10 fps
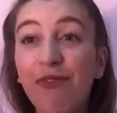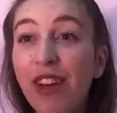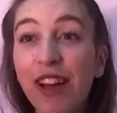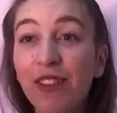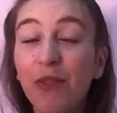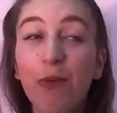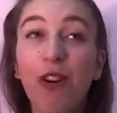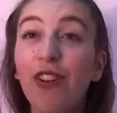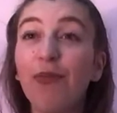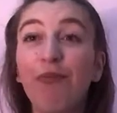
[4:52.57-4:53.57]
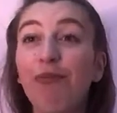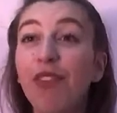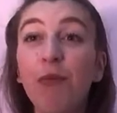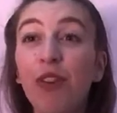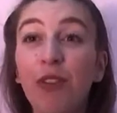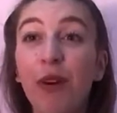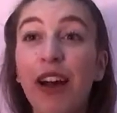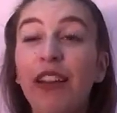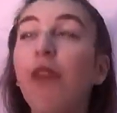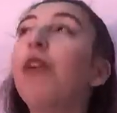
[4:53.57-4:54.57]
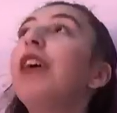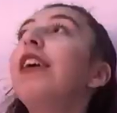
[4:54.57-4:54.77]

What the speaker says: First one, what do I know?